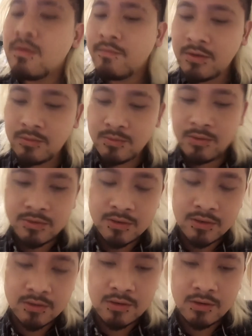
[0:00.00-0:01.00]
First one was
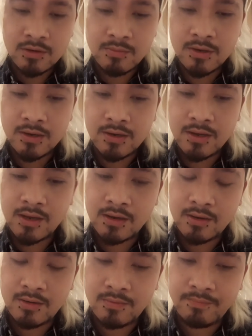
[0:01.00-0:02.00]
October
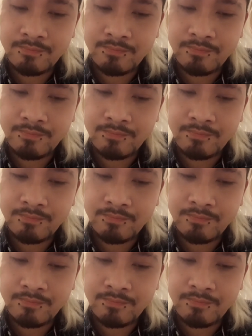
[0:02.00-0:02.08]
9,